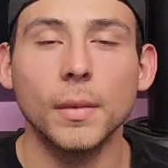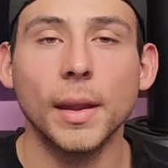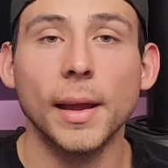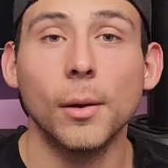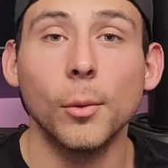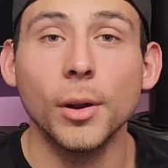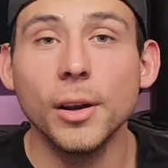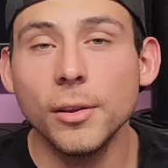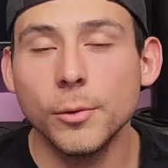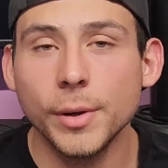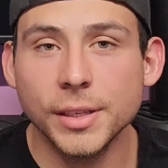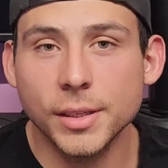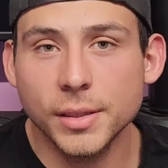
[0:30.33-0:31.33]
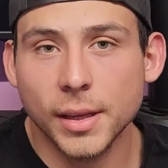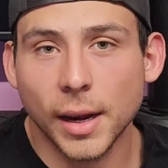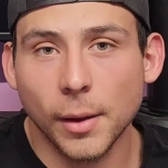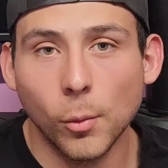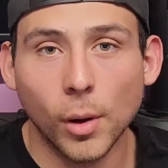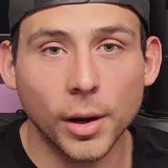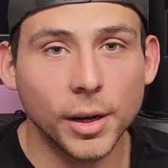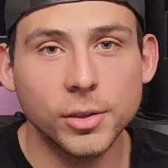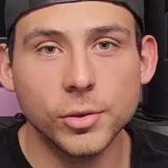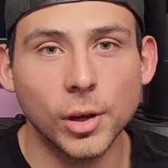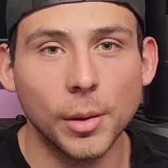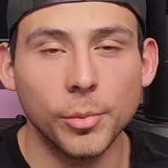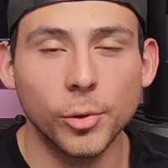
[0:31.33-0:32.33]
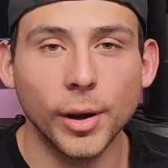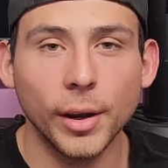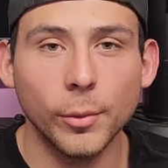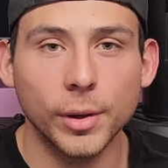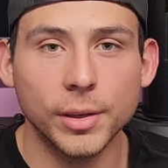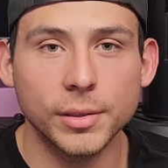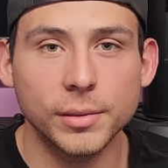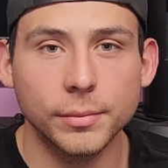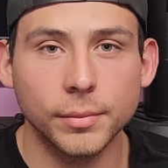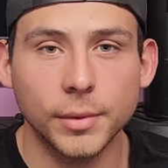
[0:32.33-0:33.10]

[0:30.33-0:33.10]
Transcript: Now, one of the reasons that I wanted to upgrade was